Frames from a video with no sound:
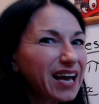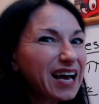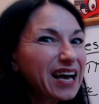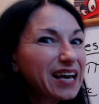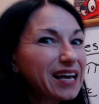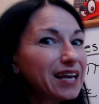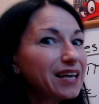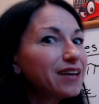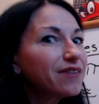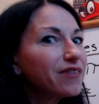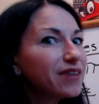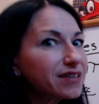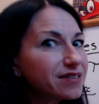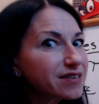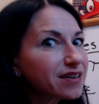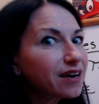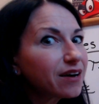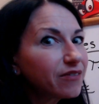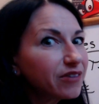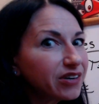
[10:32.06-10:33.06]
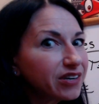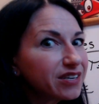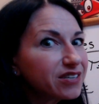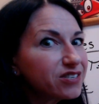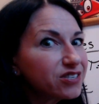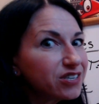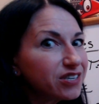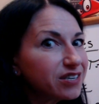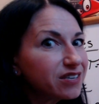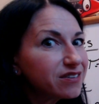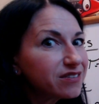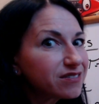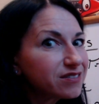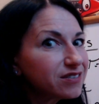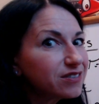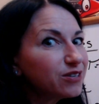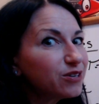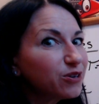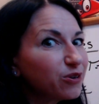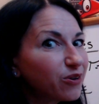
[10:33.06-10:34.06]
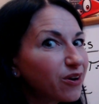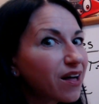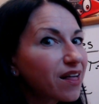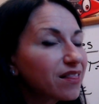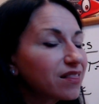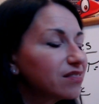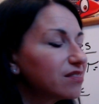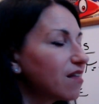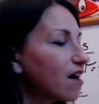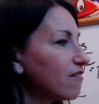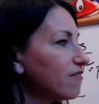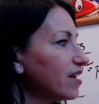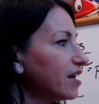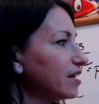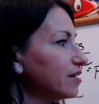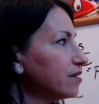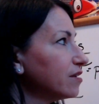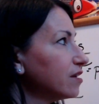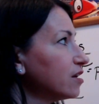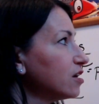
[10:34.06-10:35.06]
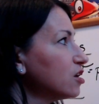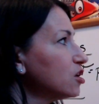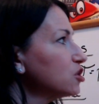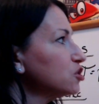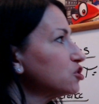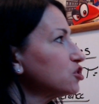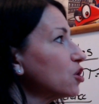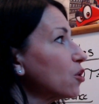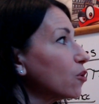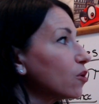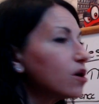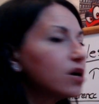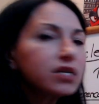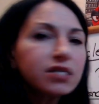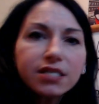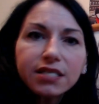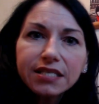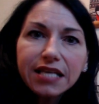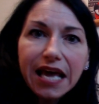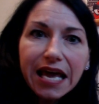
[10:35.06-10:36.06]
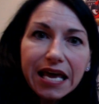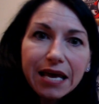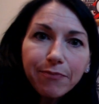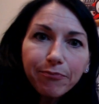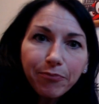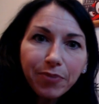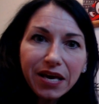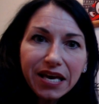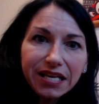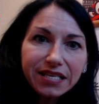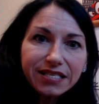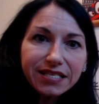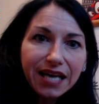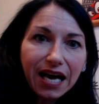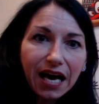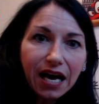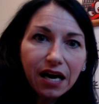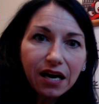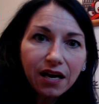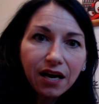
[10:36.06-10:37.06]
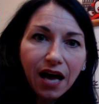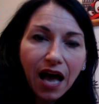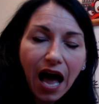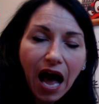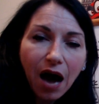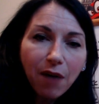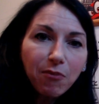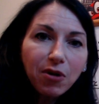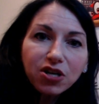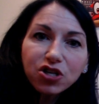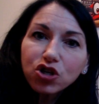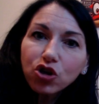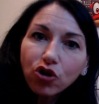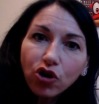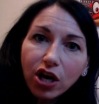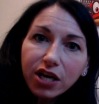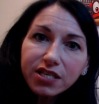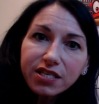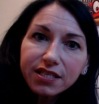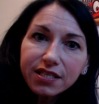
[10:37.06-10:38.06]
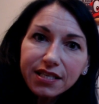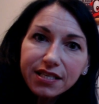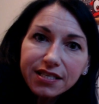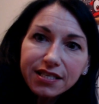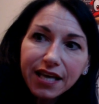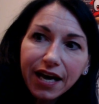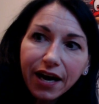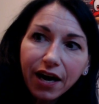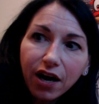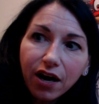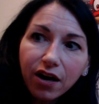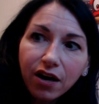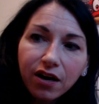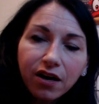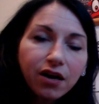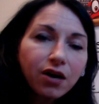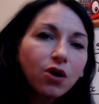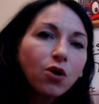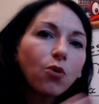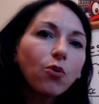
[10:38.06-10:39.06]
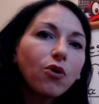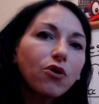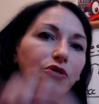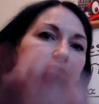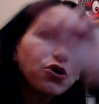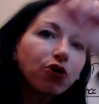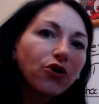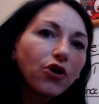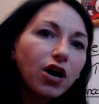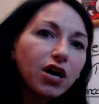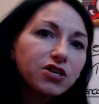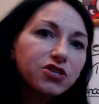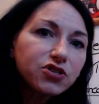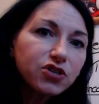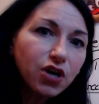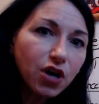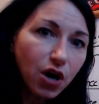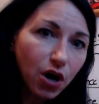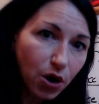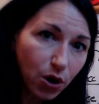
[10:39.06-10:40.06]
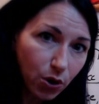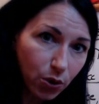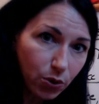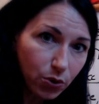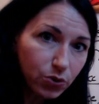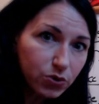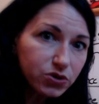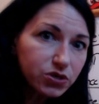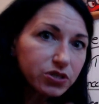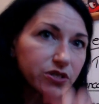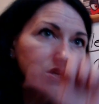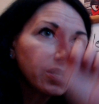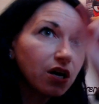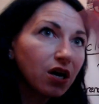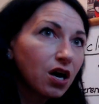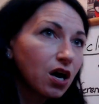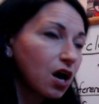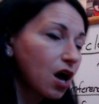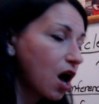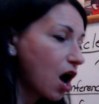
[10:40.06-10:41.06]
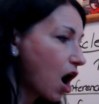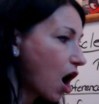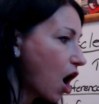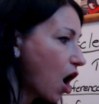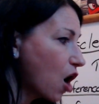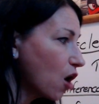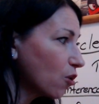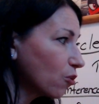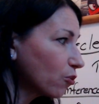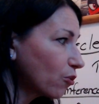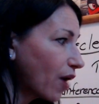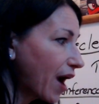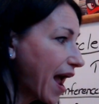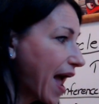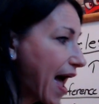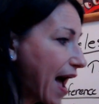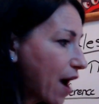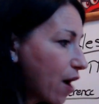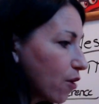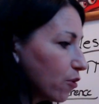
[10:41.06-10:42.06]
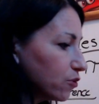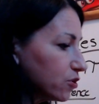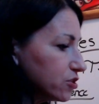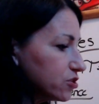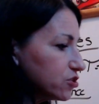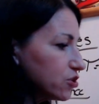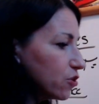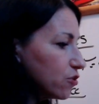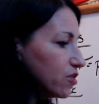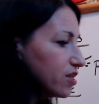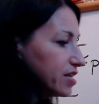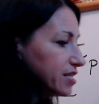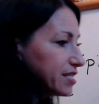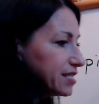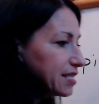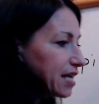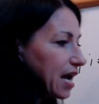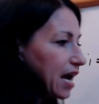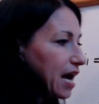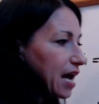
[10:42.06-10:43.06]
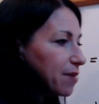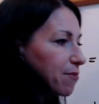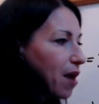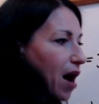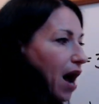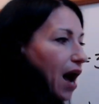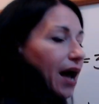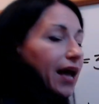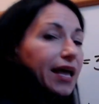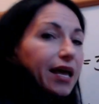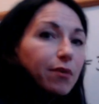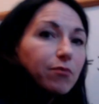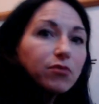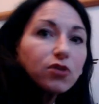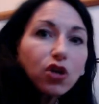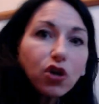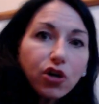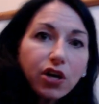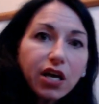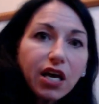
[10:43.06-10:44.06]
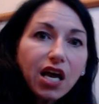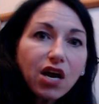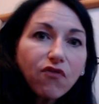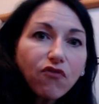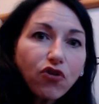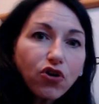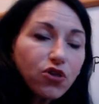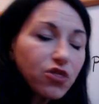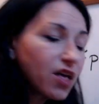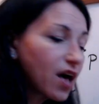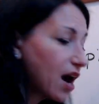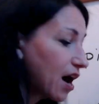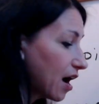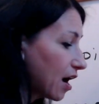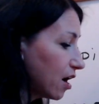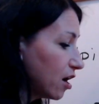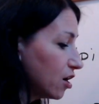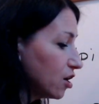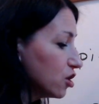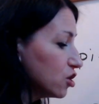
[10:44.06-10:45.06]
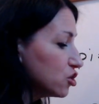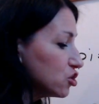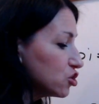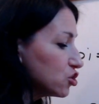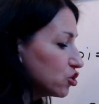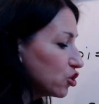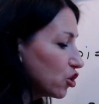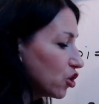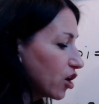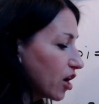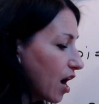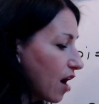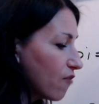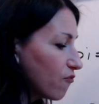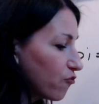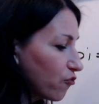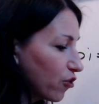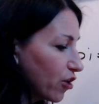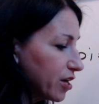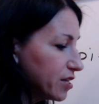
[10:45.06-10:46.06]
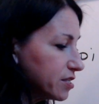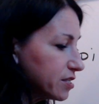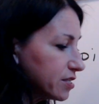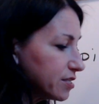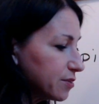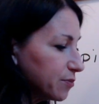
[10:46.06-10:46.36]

And if it's covered in cheese too, love it. So same pizza. How much crust is there? Well, the crust goes around. So this time I am looking for the circumference.